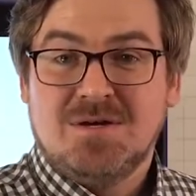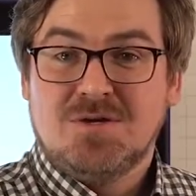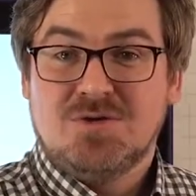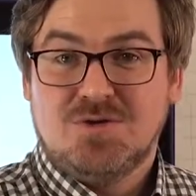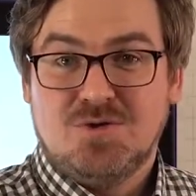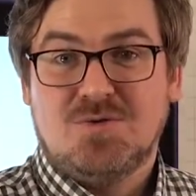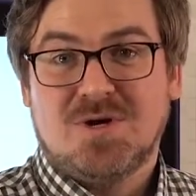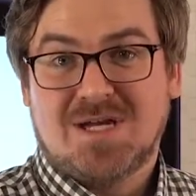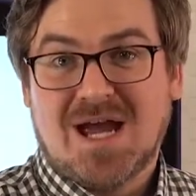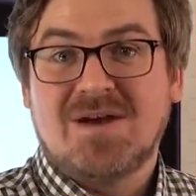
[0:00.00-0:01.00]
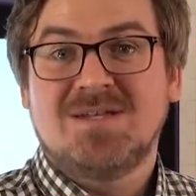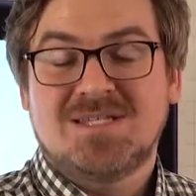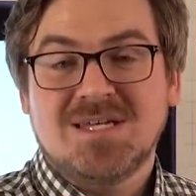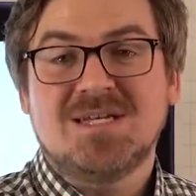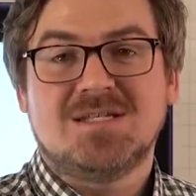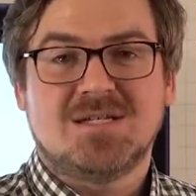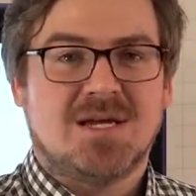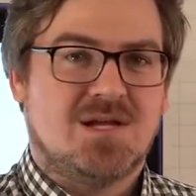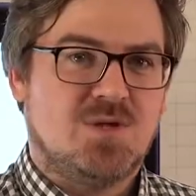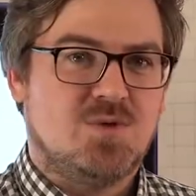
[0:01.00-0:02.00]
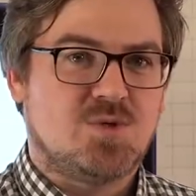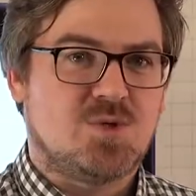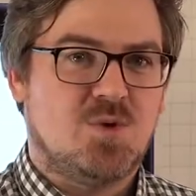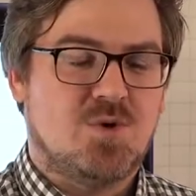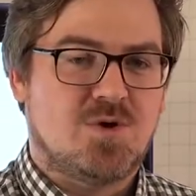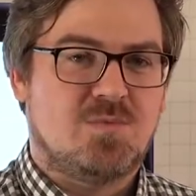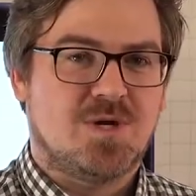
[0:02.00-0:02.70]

You are guaranteed to get a low score